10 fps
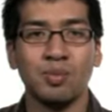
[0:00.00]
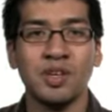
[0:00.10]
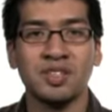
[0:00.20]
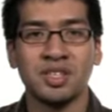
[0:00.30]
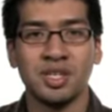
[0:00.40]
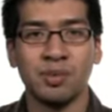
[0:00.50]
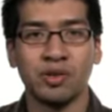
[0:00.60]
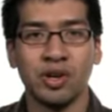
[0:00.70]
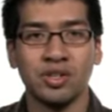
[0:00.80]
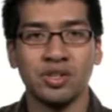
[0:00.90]
Business
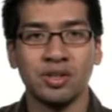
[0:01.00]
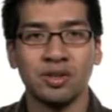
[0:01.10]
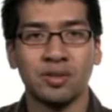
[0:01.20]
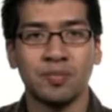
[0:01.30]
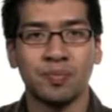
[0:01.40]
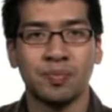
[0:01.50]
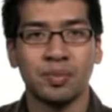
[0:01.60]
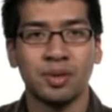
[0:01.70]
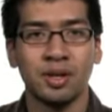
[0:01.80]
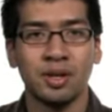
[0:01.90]
Immigration.
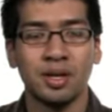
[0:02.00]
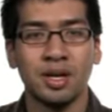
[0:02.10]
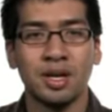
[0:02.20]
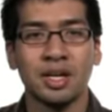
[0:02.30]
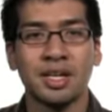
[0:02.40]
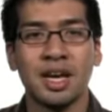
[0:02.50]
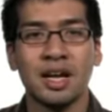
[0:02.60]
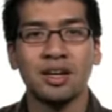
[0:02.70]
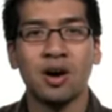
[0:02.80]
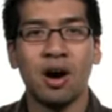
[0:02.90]

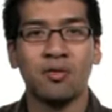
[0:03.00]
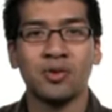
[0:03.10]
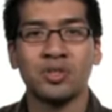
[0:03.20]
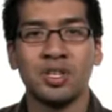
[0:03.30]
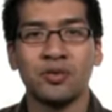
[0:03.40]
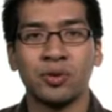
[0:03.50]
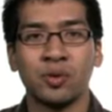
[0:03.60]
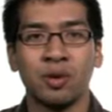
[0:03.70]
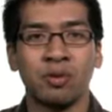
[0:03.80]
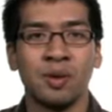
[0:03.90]
Canada offers different
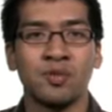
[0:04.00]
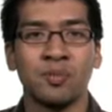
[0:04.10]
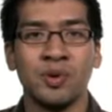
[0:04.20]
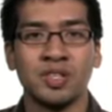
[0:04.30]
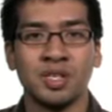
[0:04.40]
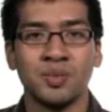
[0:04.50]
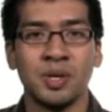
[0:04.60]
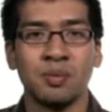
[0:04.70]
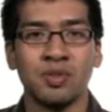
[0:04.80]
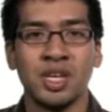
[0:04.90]
programs for business
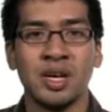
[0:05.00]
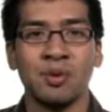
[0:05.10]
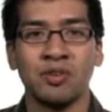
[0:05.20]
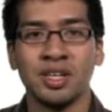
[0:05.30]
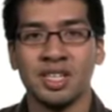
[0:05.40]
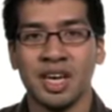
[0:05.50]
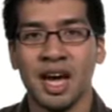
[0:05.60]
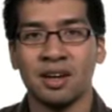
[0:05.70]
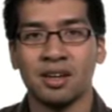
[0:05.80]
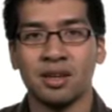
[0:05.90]
people to immigrate to
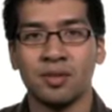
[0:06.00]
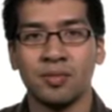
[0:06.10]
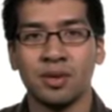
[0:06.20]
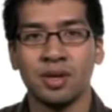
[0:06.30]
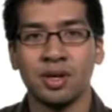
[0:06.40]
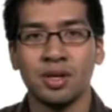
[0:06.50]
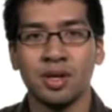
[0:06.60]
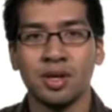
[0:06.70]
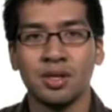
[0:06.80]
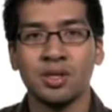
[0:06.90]
Canada.
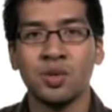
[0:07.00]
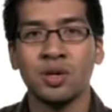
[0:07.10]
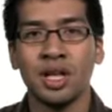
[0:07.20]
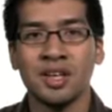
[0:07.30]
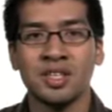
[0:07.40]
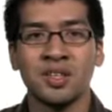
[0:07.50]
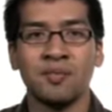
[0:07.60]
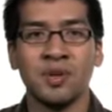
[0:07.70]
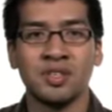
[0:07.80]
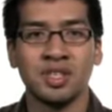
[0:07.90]
Two classes
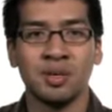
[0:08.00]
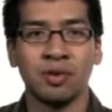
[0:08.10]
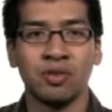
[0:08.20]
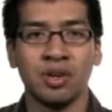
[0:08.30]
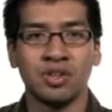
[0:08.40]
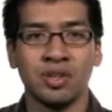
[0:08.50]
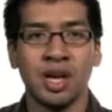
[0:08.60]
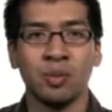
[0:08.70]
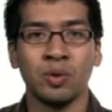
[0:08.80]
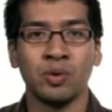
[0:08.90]
of business immigration
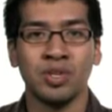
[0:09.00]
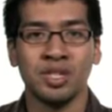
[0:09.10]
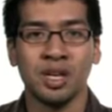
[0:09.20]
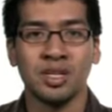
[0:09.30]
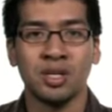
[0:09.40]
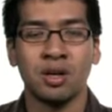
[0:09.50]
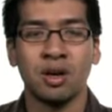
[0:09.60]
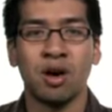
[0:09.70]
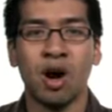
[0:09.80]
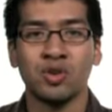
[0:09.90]
that we will discuss
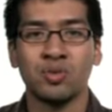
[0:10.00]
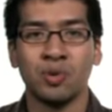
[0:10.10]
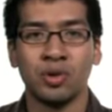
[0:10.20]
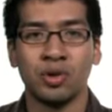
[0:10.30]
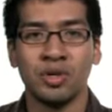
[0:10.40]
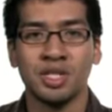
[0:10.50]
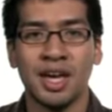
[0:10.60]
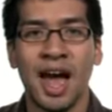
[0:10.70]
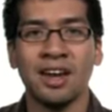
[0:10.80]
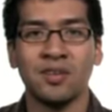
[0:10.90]
are entrepreneurs
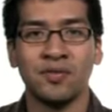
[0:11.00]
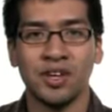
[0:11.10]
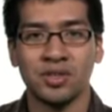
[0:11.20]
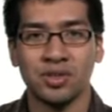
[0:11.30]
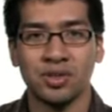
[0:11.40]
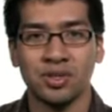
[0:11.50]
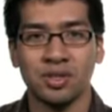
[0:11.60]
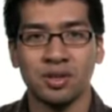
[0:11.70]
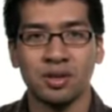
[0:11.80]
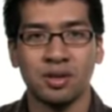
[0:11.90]
and investors.